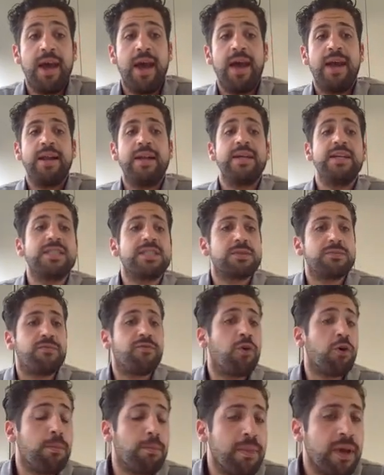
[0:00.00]
And it's
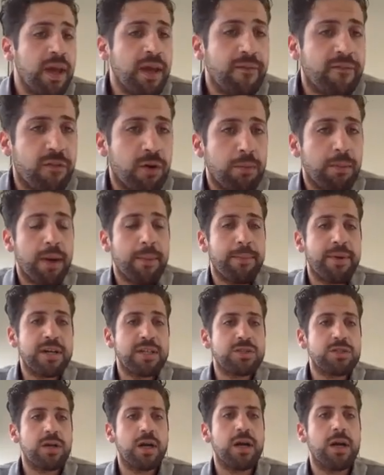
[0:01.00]
for me, for my
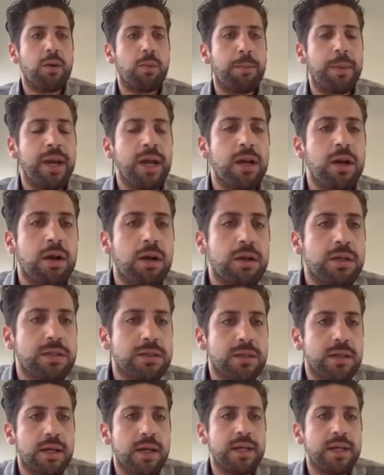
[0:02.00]
personal opinion,